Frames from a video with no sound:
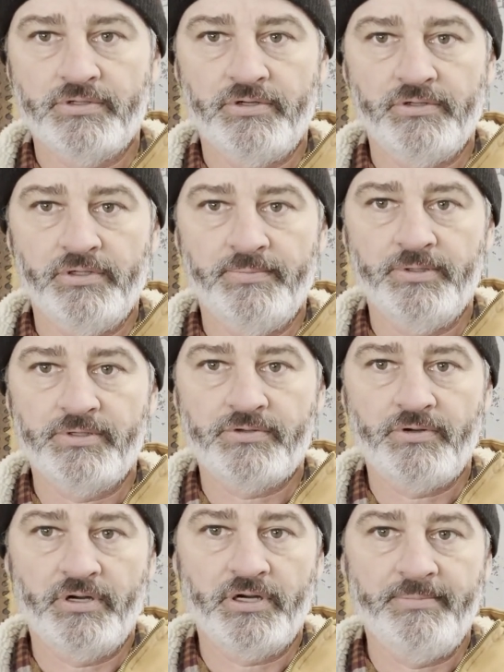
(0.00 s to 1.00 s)
They're a little bit
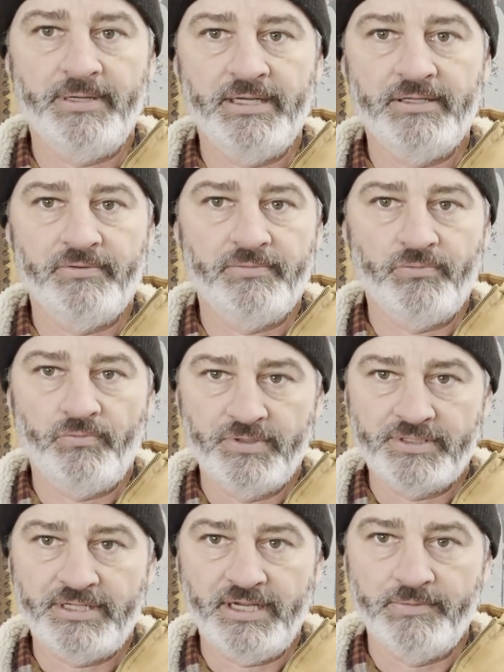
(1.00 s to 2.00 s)
stronger made to
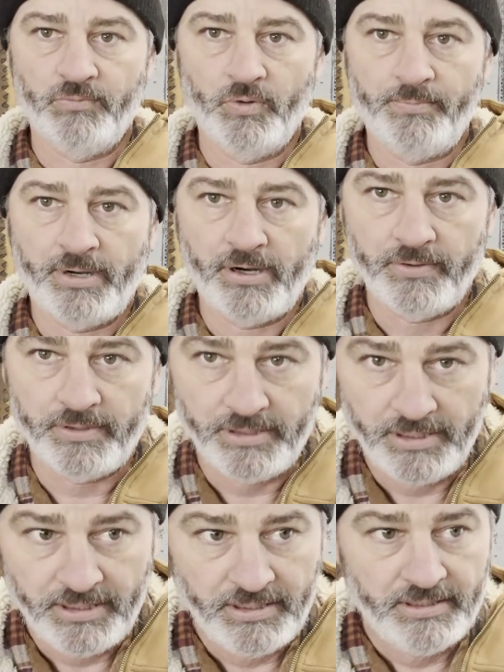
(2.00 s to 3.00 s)
withstand more power.
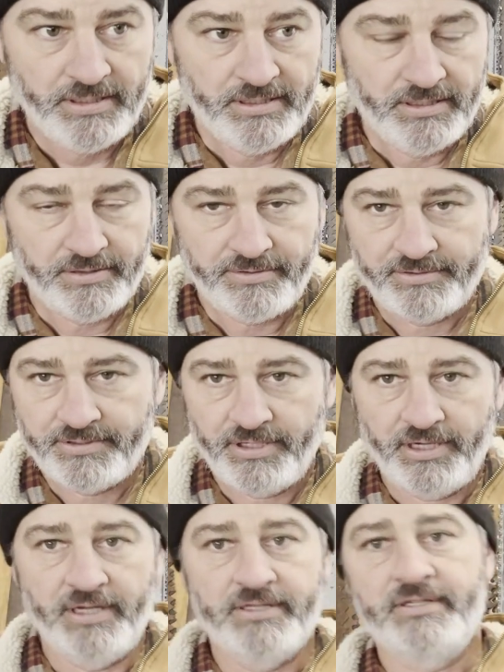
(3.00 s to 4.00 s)

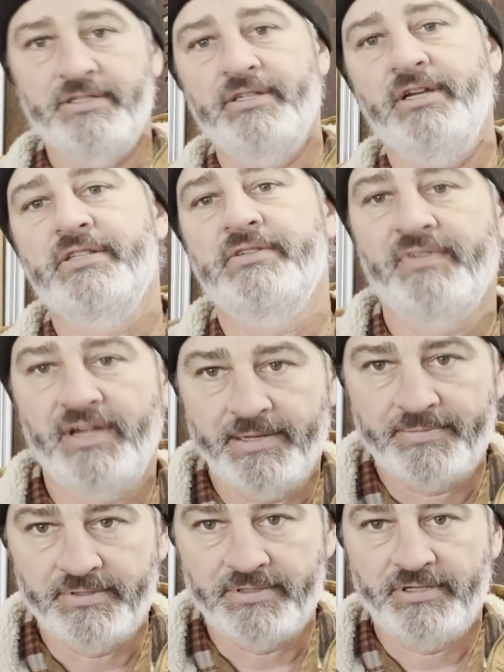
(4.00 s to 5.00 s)
Tons and tons of
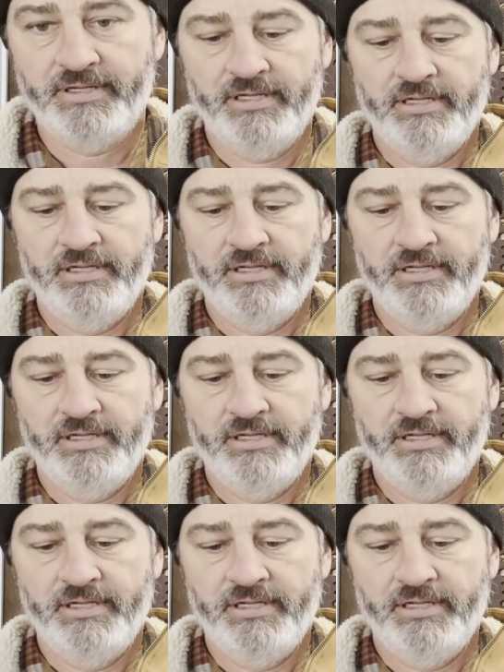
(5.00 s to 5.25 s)
options.